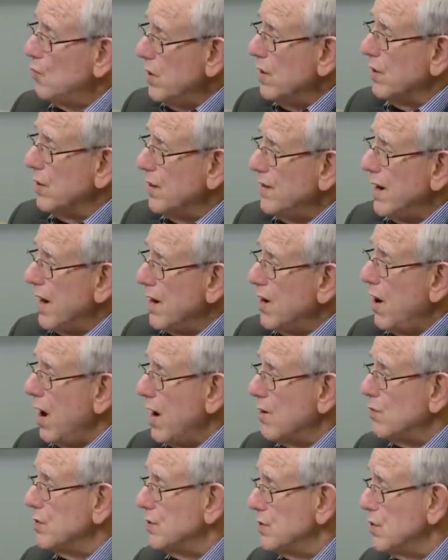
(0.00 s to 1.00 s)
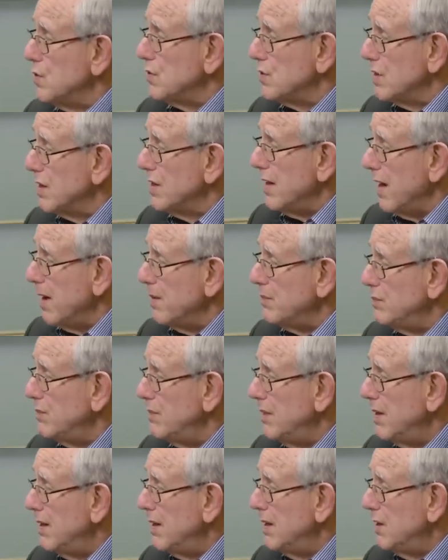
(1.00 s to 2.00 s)
really that God was using
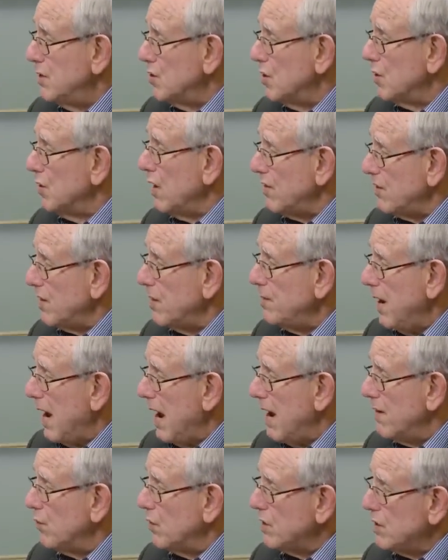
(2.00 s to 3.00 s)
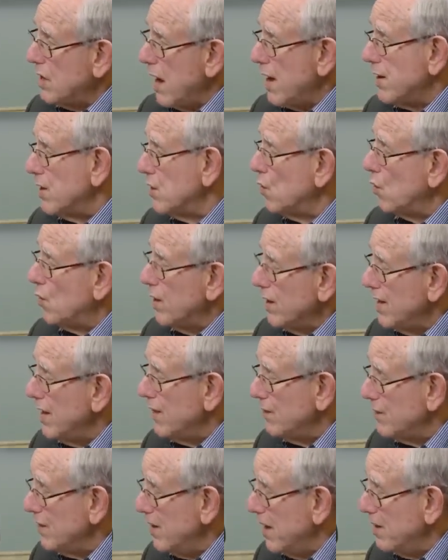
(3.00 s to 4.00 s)
them to let them have what God had already
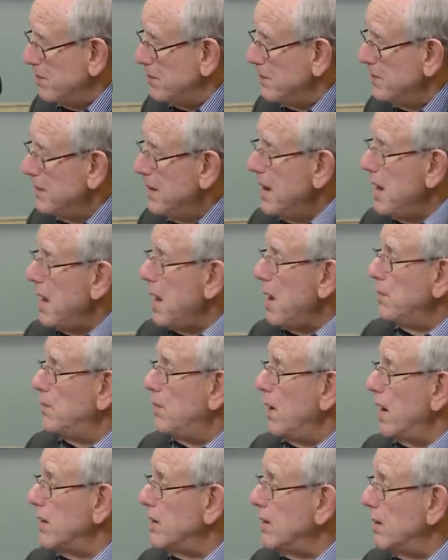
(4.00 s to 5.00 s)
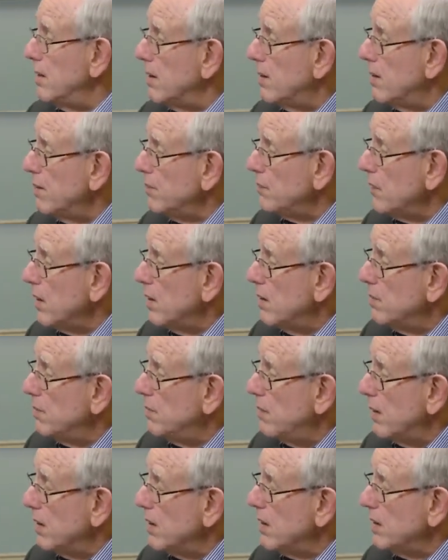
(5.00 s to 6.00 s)
given them. But yeah.
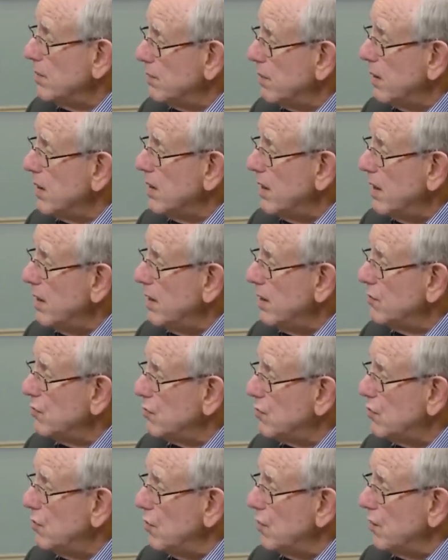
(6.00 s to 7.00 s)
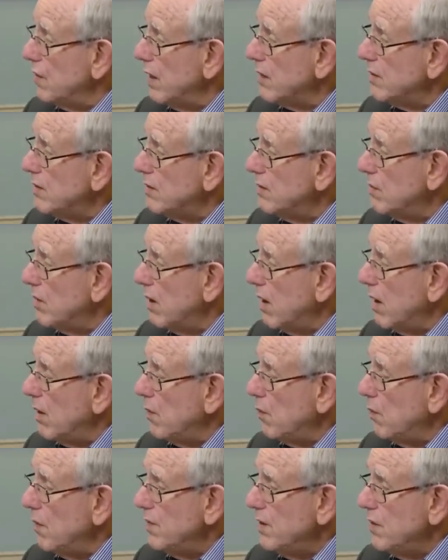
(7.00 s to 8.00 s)
Yeah. but it but it is true that
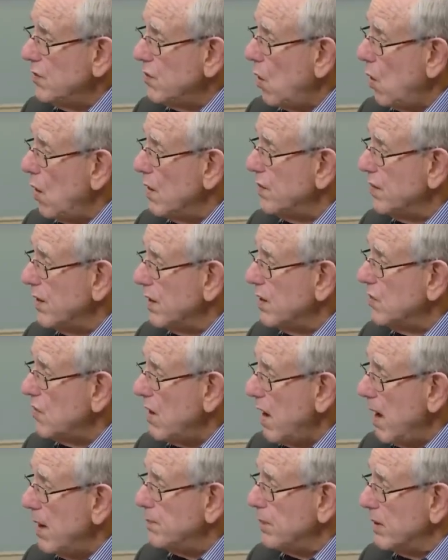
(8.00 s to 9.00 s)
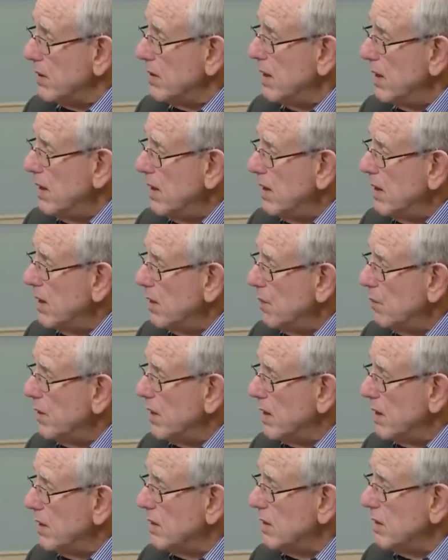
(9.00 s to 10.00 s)
uh, when these hard things happen,
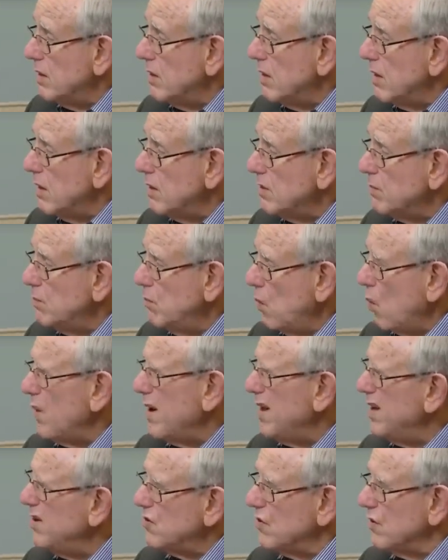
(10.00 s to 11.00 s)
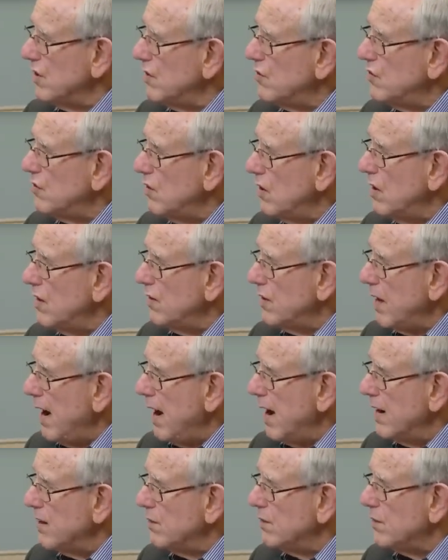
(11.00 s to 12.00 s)
we can more easily see
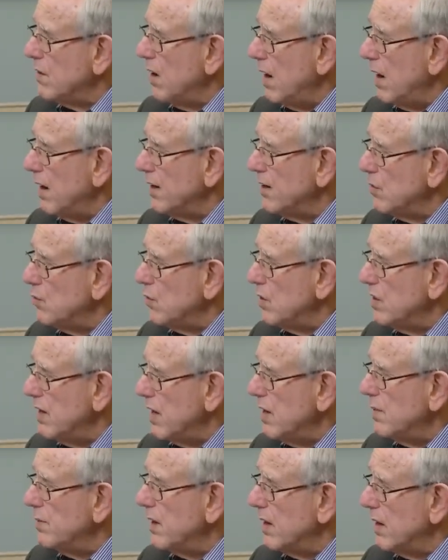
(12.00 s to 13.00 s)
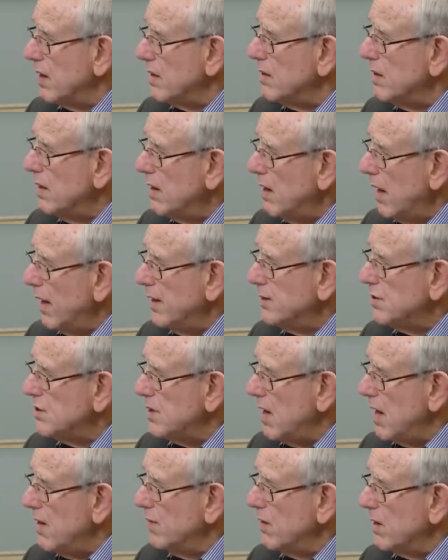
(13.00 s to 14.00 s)
the hand of God in redeeming and,
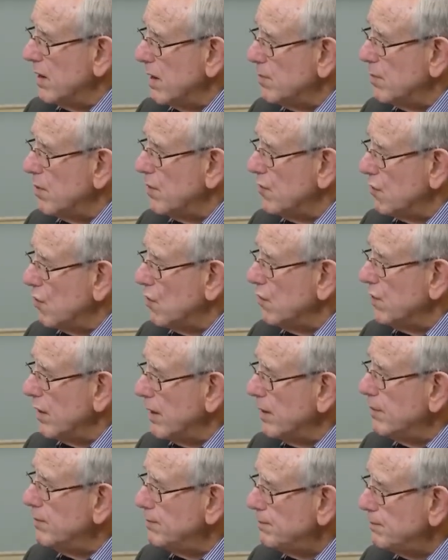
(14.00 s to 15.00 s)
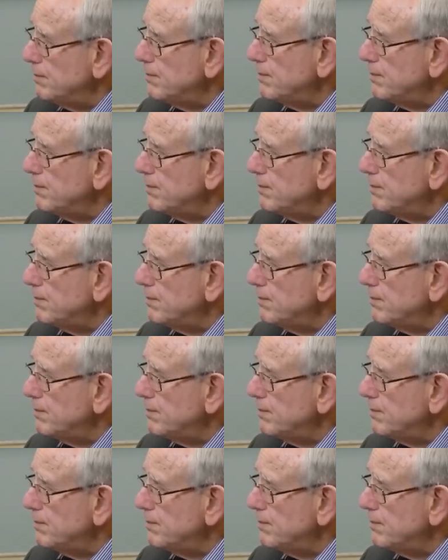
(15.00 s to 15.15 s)
and saving and preserving.